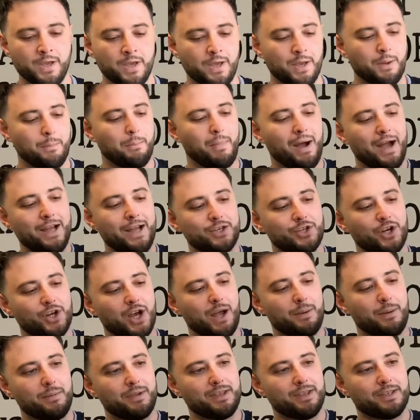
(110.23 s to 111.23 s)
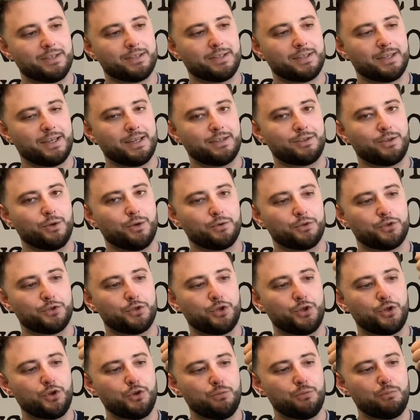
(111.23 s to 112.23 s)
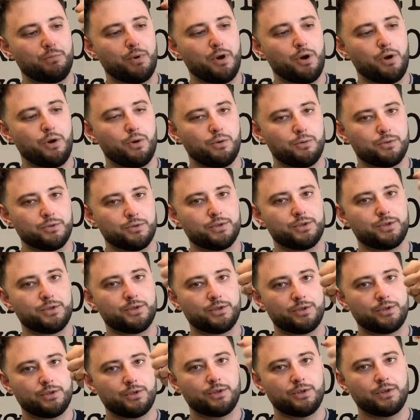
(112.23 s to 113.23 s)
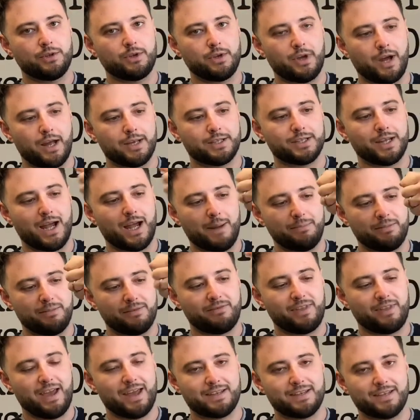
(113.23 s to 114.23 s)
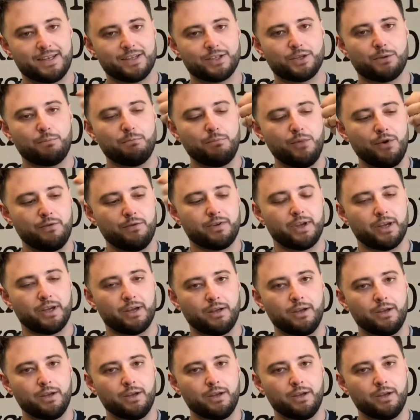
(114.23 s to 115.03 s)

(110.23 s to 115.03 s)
My job is to get those two bones on top of that disc moving.